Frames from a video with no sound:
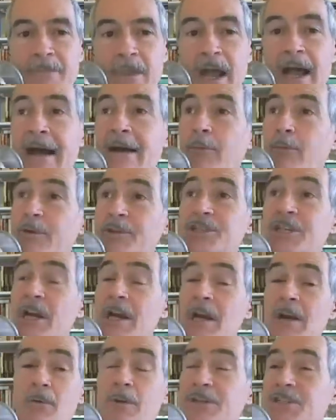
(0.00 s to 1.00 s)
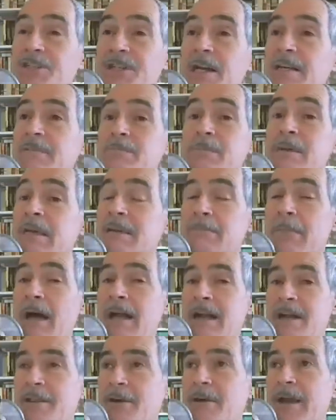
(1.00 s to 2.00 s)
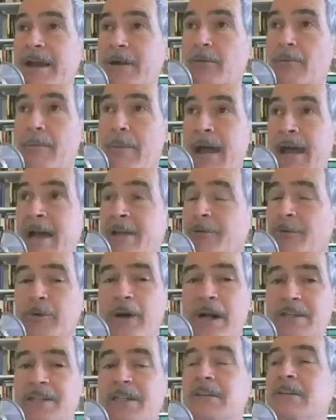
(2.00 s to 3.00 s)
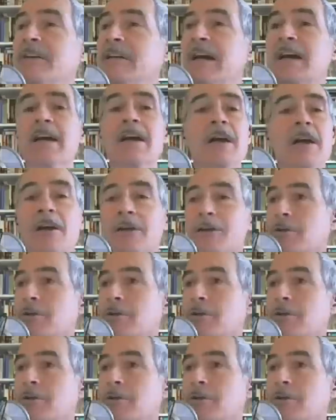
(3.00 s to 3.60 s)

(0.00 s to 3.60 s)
uh, which which does meet my other my other criteria.